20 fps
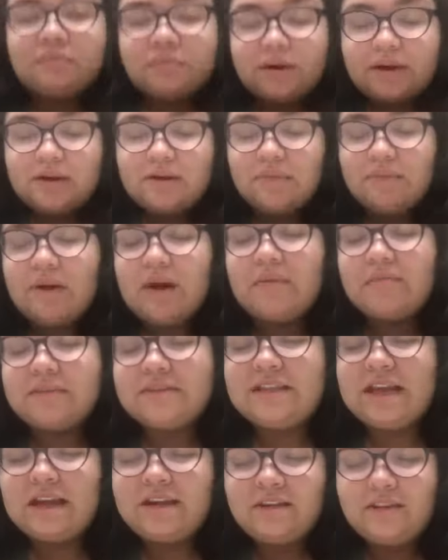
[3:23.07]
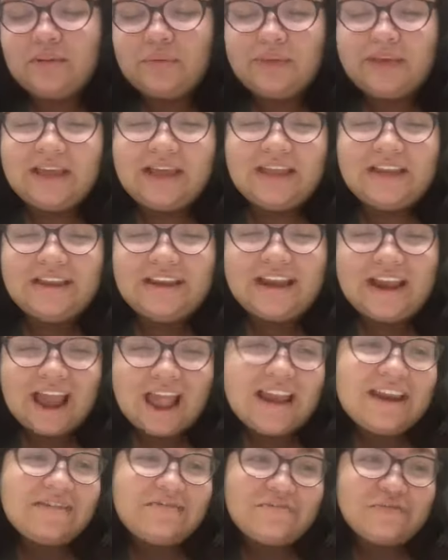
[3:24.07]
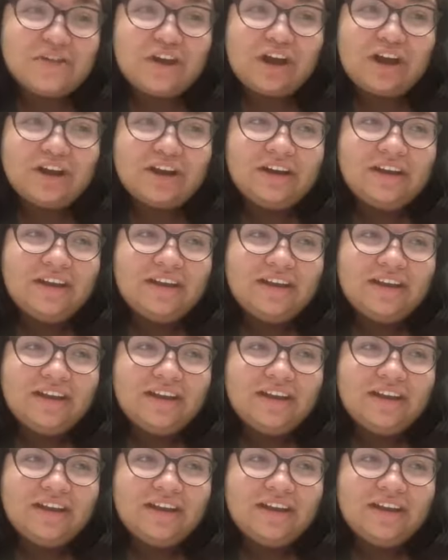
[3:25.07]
of where I was at on the weekend, and I didn't vlog.